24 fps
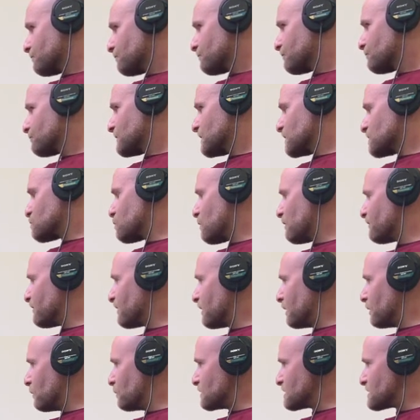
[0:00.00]
That's one thing I
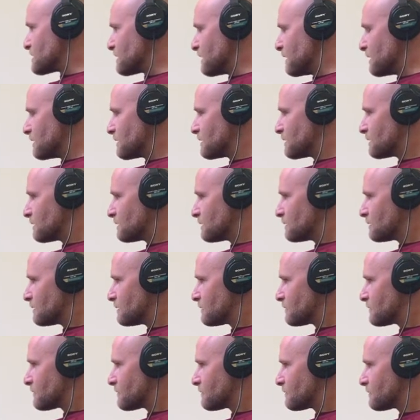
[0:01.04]
would say.
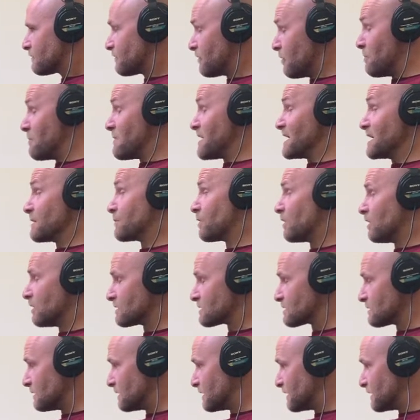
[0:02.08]
For me personally.